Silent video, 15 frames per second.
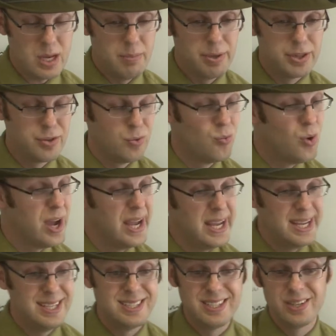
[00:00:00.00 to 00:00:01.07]
but the
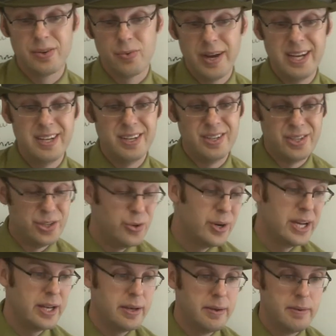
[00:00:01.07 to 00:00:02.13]
easier way to do
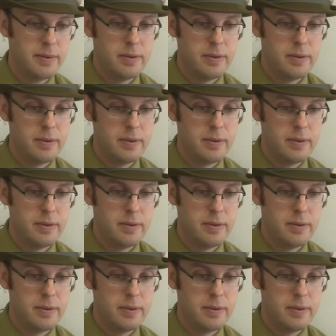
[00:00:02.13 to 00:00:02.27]
it